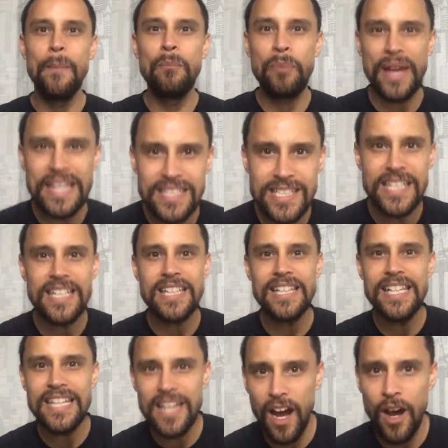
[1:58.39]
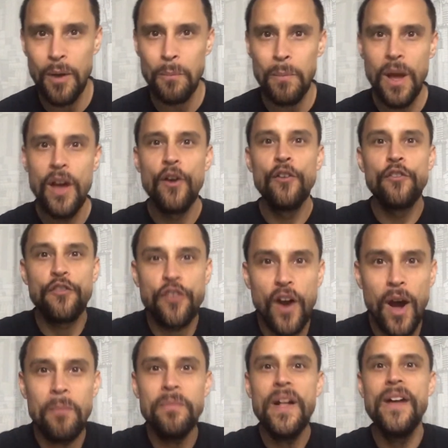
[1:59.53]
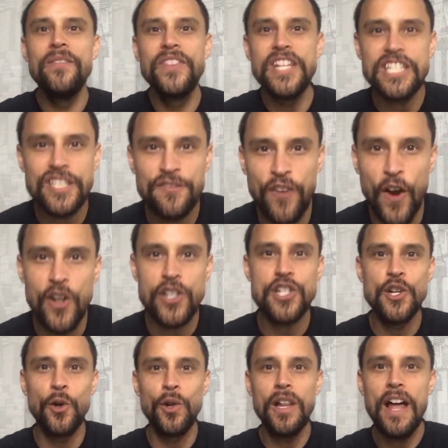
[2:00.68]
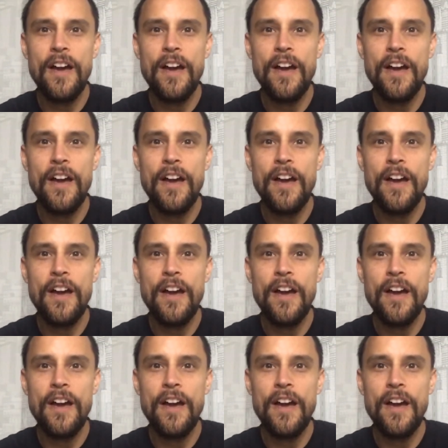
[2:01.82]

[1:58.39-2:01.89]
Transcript: basically come from dysfunctional